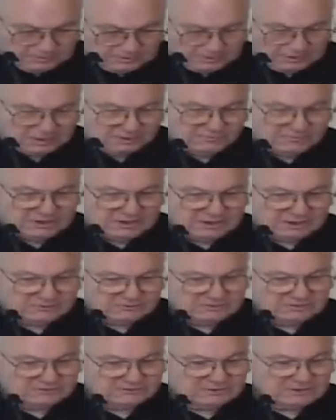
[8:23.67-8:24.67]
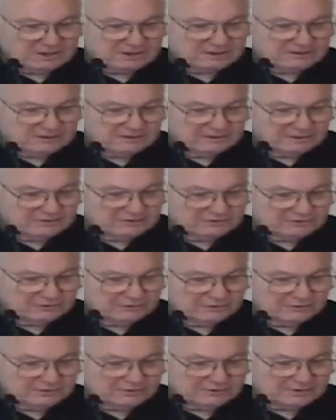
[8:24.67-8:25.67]
conveyance to the sanitary
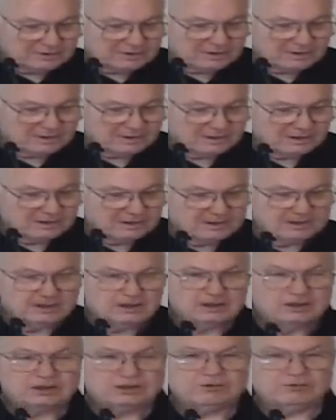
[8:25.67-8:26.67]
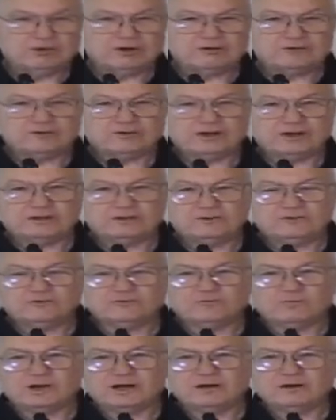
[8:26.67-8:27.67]
sewer. You want to try to
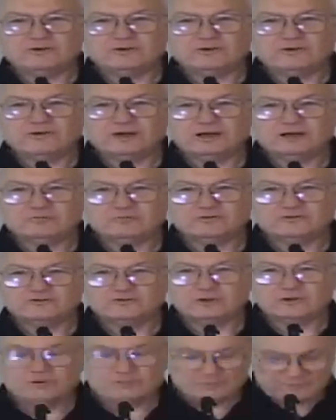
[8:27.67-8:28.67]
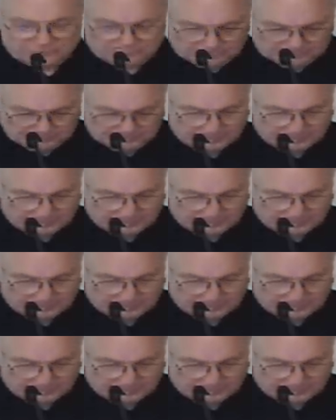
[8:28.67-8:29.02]
use biodegradable soaps,